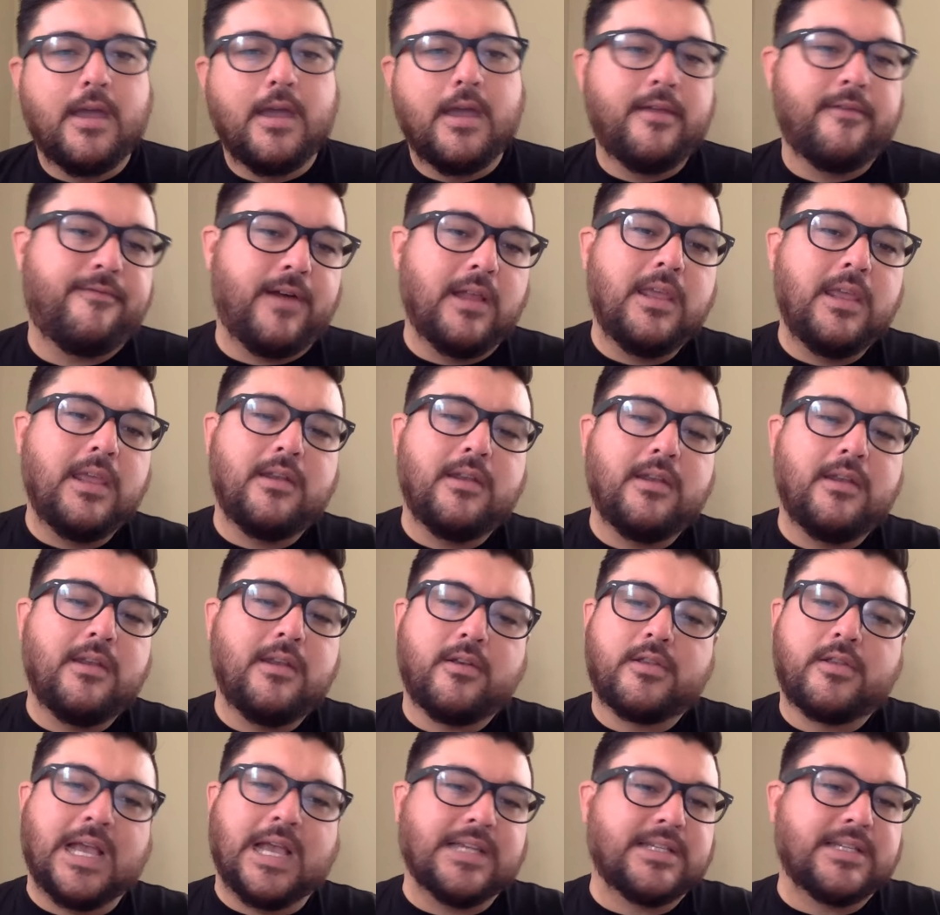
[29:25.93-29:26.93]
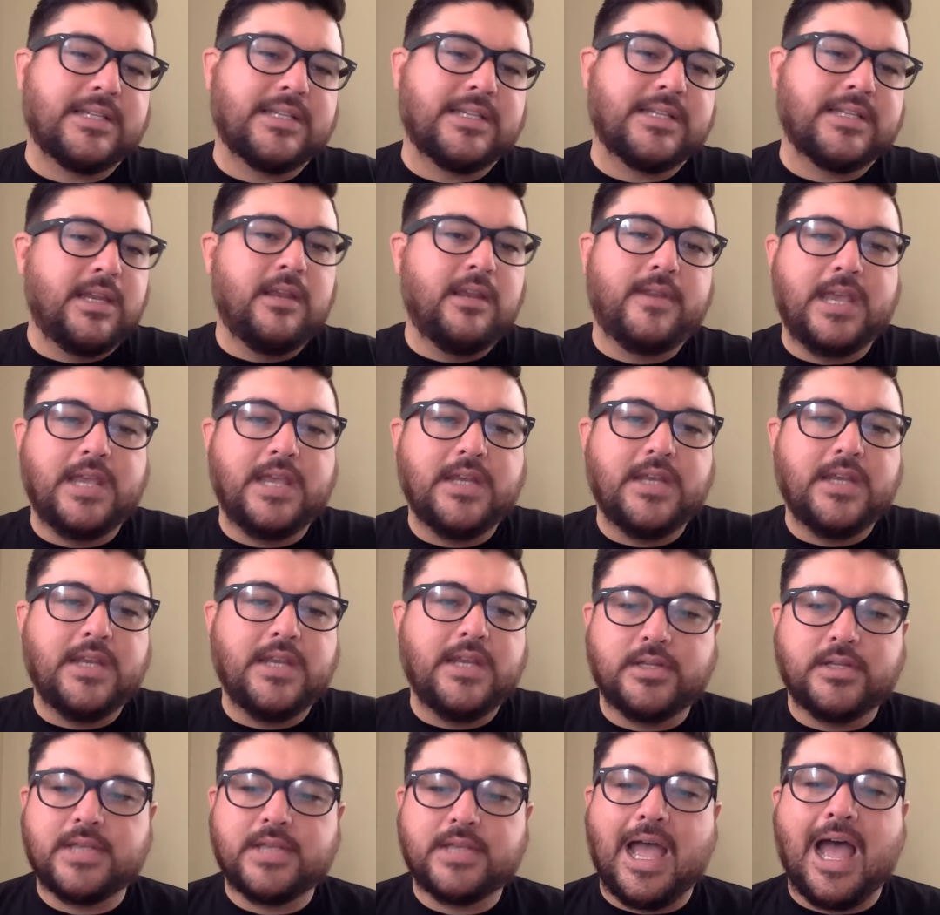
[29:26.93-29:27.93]
And then finally, testing
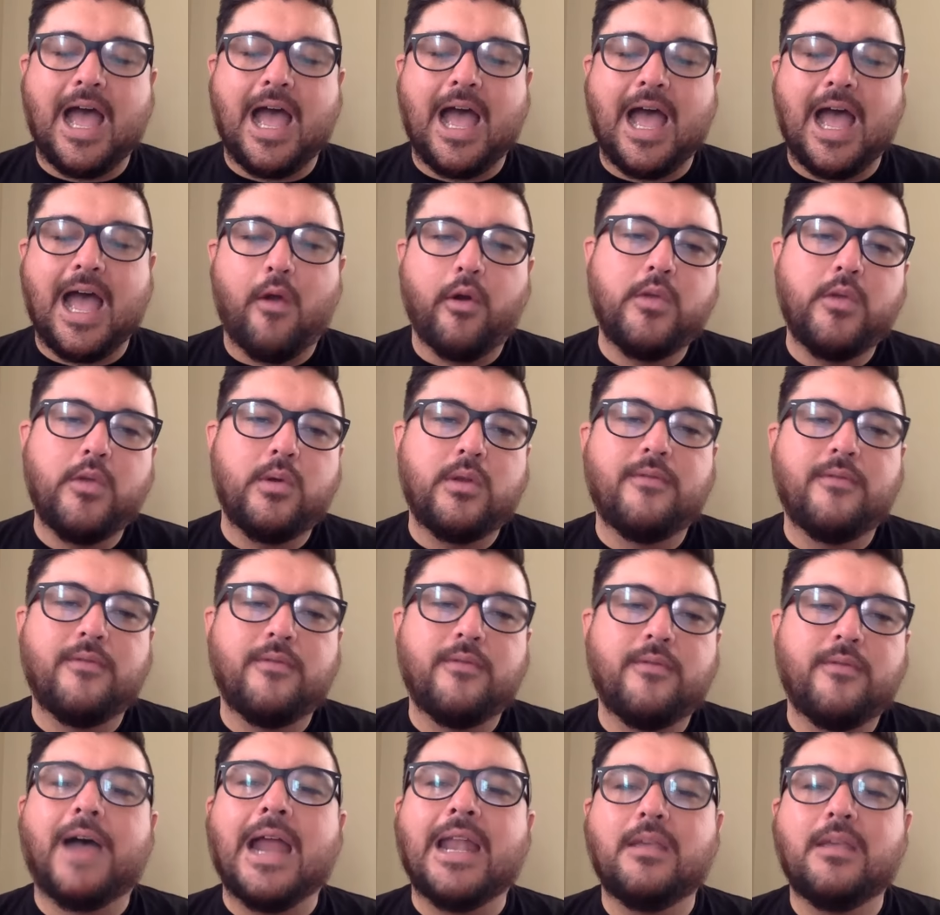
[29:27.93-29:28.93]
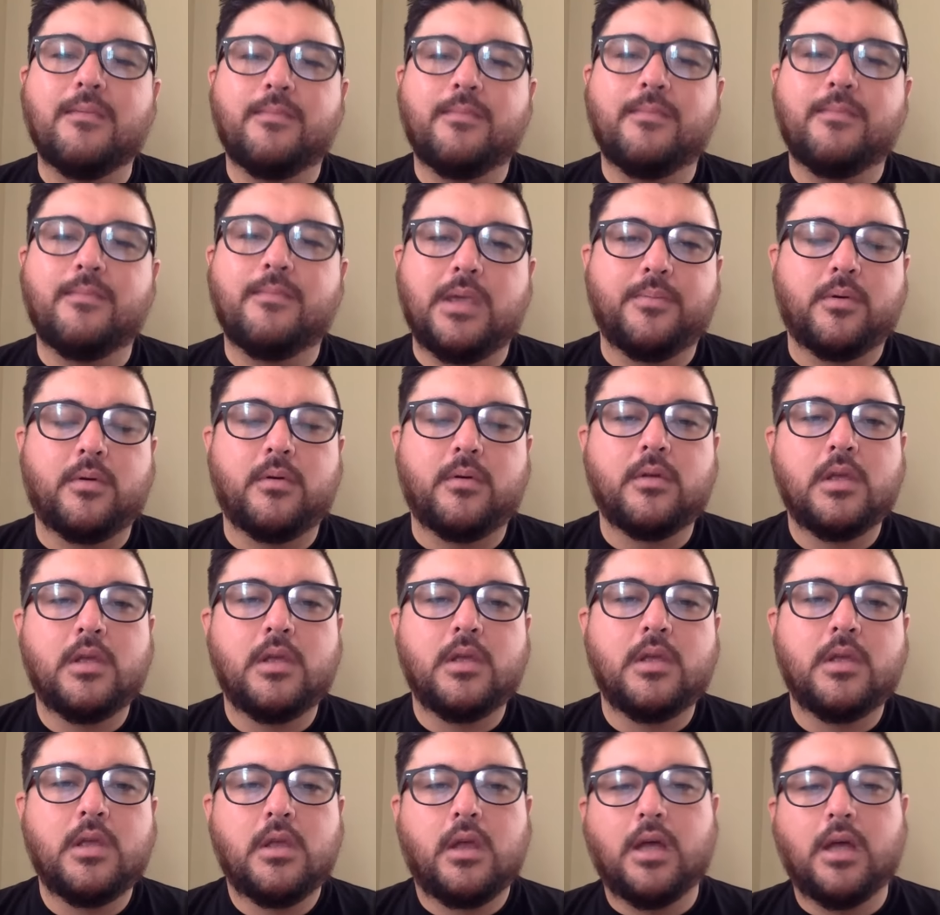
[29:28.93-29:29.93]
invitations. How are you inviting
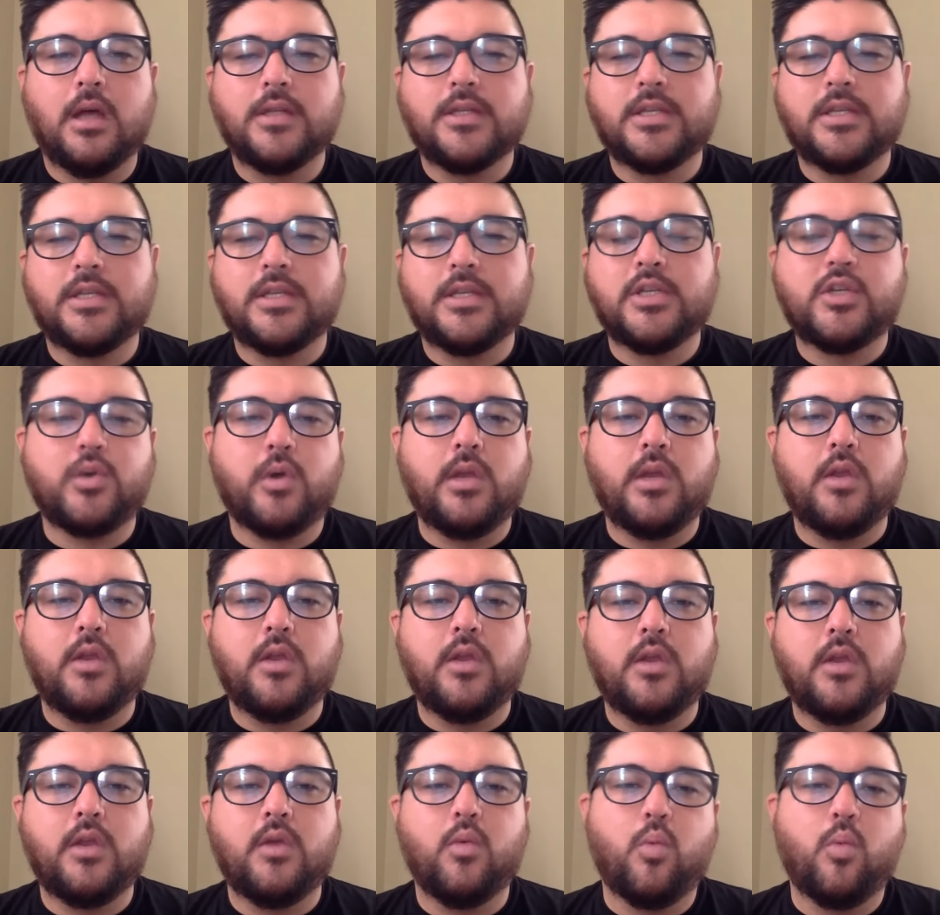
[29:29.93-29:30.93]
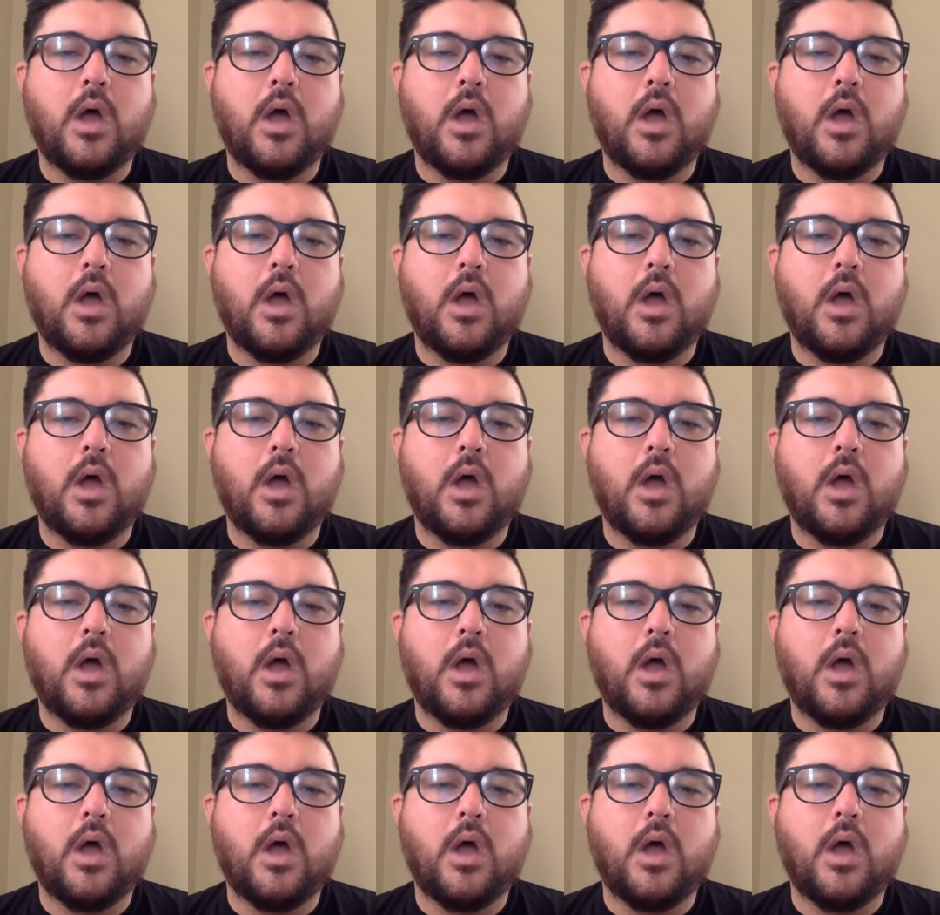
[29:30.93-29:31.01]
people to join you?